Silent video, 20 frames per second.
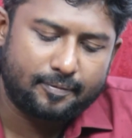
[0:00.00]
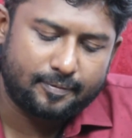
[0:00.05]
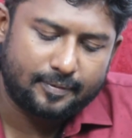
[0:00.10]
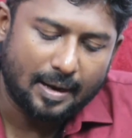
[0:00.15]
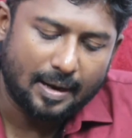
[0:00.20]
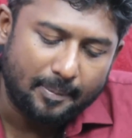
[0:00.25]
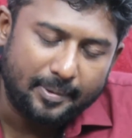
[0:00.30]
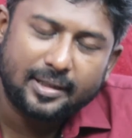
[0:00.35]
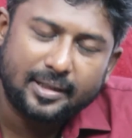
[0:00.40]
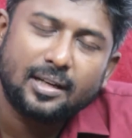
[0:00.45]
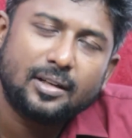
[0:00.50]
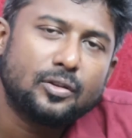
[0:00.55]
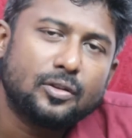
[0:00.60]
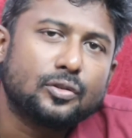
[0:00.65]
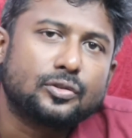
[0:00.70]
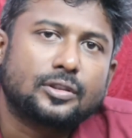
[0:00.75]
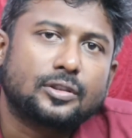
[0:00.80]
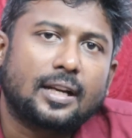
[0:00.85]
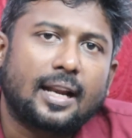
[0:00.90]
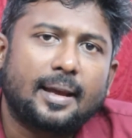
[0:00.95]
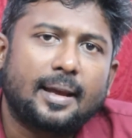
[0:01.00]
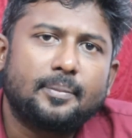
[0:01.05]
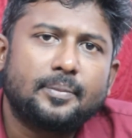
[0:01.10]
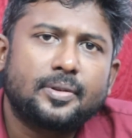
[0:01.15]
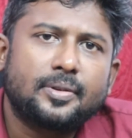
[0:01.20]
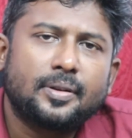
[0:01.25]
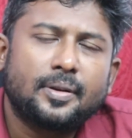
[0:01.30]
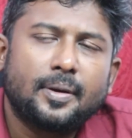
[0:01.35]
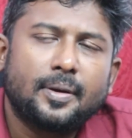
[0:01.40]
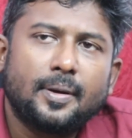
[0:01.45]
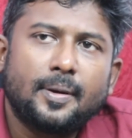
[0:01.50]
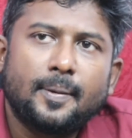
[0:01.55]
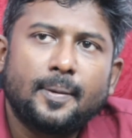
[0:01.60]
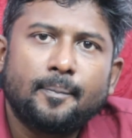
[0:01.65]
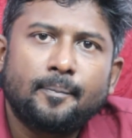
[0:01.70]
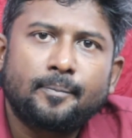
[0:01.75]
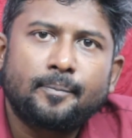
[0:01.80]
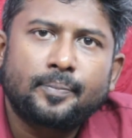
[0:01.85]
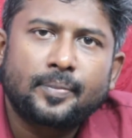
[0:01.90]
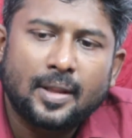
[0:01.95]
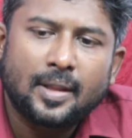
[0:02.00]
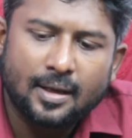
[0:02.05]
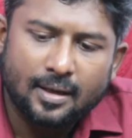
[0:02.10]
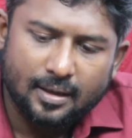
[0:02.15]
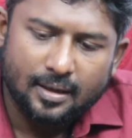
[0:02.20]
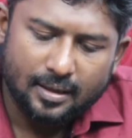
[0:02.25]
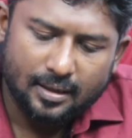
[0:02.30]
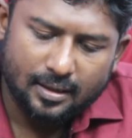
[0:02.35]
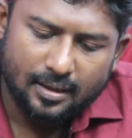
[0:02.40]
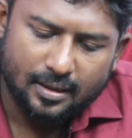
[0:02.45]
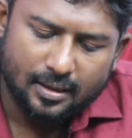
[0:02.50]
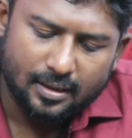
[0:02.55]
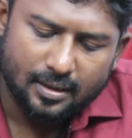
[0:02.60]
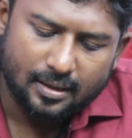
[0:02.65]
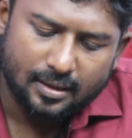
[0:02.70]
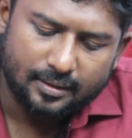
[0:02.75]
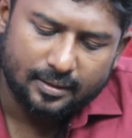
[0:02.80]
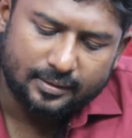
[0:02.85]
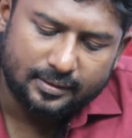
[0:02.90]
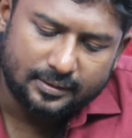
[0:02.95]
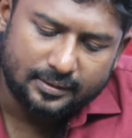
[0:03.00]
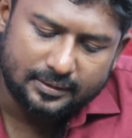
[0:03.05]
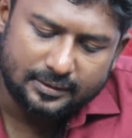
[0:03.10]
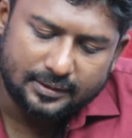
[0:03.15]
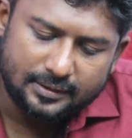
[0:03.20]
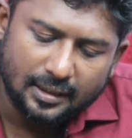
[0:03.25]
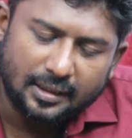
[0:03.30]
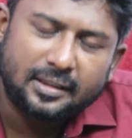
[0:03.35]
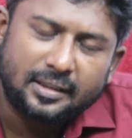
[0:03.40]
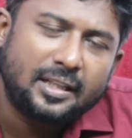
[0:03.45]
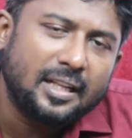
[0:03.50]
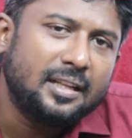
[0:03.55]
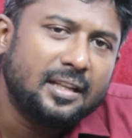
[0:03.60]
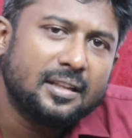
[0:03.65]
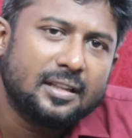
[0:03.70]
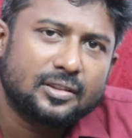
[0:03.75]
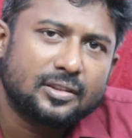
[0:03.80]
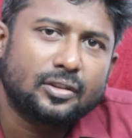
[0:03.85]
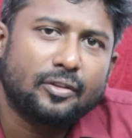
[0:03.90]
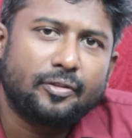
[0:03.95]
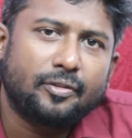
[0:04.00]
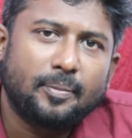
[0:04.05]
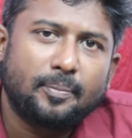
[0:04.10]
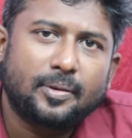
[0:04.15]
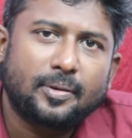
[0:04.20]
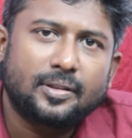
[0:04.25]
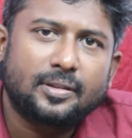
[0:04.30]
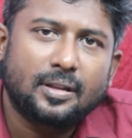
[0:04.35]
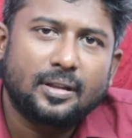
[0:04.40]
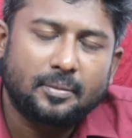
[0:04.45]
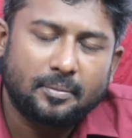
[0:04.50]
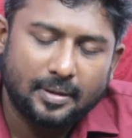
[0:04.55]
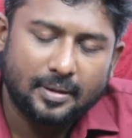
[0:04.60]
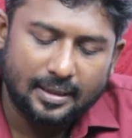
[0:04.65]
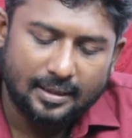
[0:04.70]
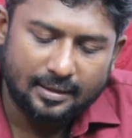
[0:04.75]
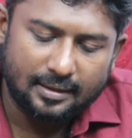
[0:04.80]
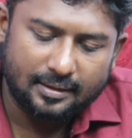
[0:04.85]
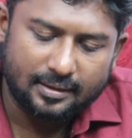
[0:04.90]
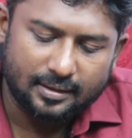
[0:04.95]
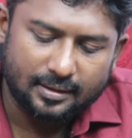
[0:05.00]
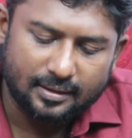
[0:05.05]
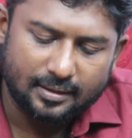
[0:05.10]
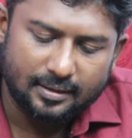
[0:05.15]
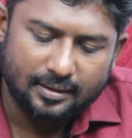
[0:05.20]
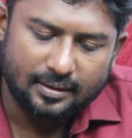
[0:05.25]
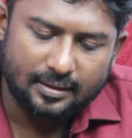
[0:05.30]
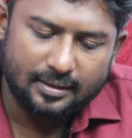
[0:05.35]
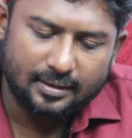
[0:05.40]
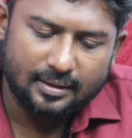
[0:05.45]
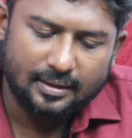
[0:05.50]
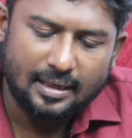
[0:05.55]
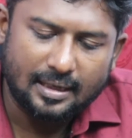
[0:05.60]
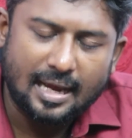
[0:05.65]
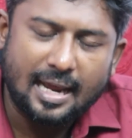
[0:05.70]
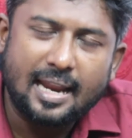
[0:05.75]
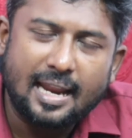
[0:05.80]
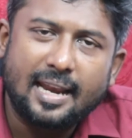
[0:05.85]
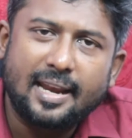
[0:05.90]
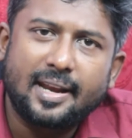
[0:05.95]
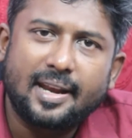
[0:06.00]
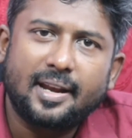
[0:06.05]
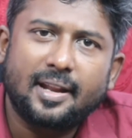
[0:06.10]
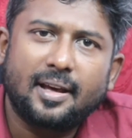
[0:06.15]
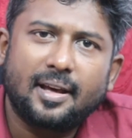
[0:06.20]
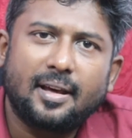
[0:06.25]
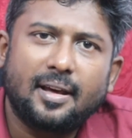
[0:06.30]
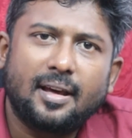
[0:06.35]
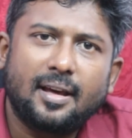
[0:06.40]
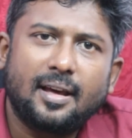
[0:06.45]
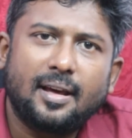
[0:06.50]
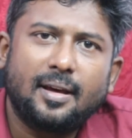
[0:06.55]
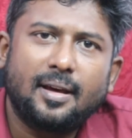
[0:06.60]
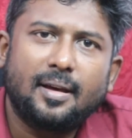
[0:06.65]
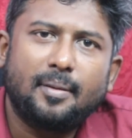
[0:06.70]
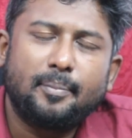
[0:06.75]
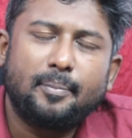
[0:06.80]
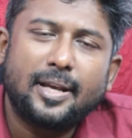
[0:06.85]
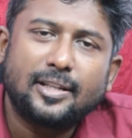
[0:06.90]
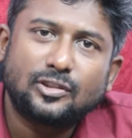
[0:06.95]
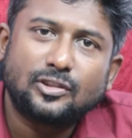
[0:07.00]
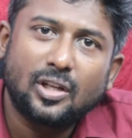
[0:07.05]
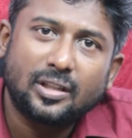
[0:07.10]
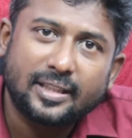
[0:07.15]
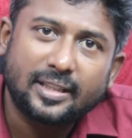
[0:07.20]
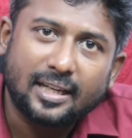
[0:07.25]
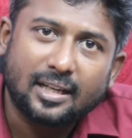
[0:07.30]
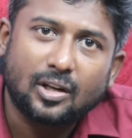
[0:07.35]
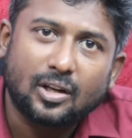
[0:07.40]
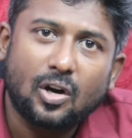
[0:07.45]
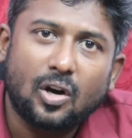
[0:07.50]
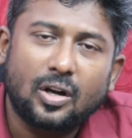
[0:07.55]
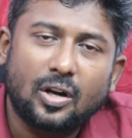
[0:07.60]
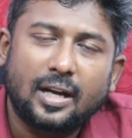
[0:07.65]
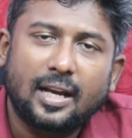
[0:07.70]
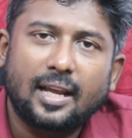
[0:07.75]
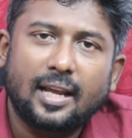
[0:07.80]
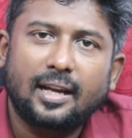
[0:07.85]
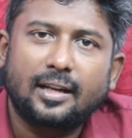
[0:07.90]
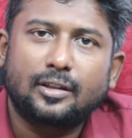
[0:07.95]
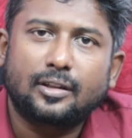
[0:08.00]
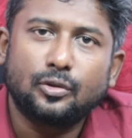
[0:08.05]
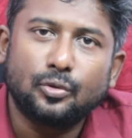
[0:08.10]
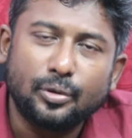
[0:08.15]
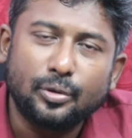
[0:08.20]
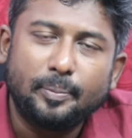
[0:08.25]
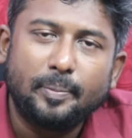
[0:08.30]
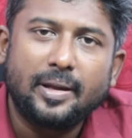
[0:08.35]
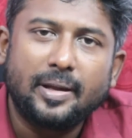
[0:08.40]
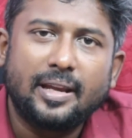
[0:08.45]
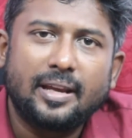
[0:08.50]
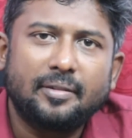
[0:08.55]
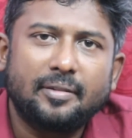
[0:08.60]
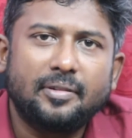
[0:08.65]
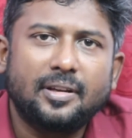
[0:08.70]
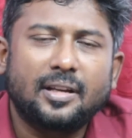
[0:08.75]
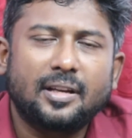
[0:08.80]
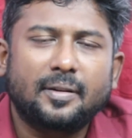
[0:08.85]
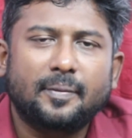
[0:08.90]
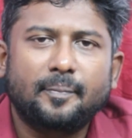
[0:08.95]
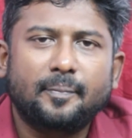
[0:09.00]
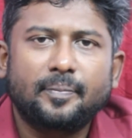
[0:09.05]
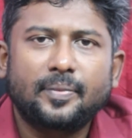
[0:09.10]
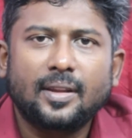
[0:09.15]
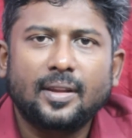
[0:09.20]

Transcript: committed those crimes, 30 years of imprisonment, and based on their conduct, good behavior,